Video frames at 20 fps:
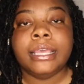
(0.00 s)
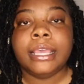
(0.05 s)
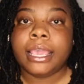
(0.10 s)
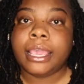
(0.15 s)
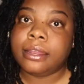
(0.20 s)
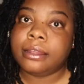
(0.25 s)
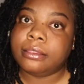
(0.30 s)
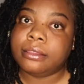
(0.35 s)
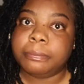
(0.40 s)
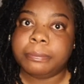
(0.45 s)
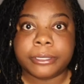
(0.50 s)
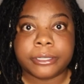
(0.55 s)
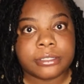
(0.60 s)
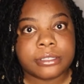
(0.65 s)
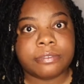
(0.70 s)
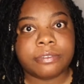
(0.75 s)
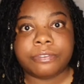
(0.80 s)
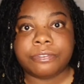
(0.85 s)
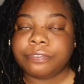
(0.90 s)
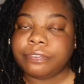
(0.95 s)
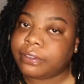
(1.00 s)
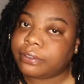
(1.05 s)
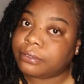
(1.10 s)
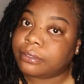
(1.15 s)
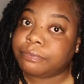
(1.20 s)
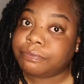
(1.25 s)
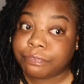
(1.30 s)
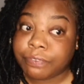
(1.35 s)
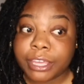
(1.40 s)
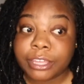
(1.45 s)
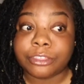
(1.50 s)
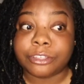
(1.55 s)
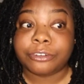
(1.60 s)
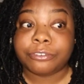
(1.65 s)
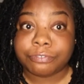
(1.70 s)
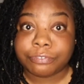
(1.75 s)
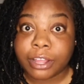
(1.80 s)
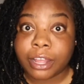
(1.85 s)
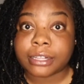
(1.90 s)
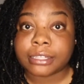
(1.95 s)
and the birds of a feather
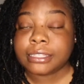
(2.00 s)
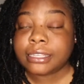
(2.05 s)
flock